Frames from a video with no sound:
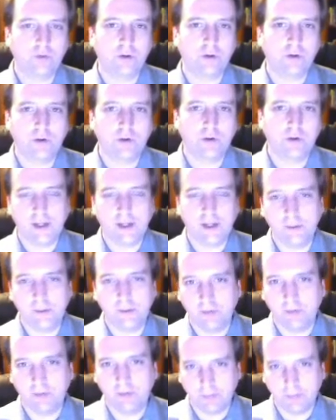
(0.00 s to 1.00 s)
a day to be
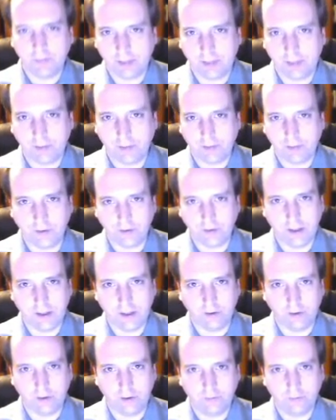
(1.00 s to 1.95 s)
7,000 years.